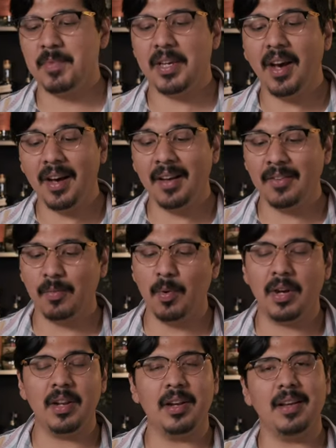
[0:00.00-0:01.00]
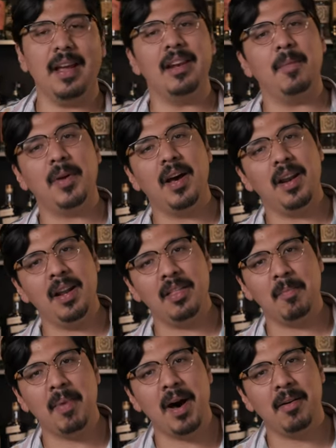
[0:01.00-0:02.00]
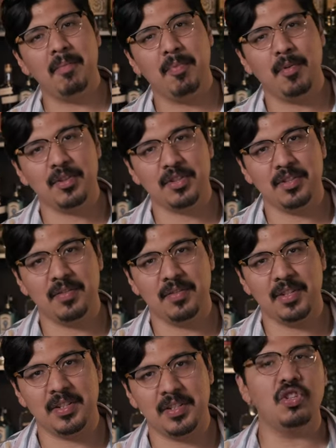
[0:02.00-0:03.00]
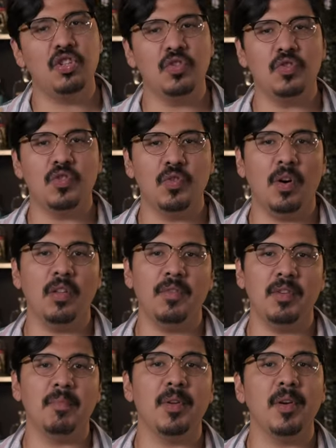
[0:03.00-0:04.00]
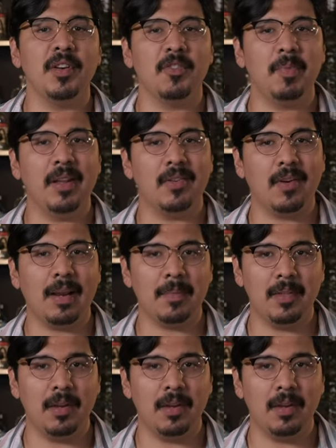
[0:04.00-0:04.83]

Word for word: because we're gonna end up cutting the bottom portion of this due to all of the impurities being trapped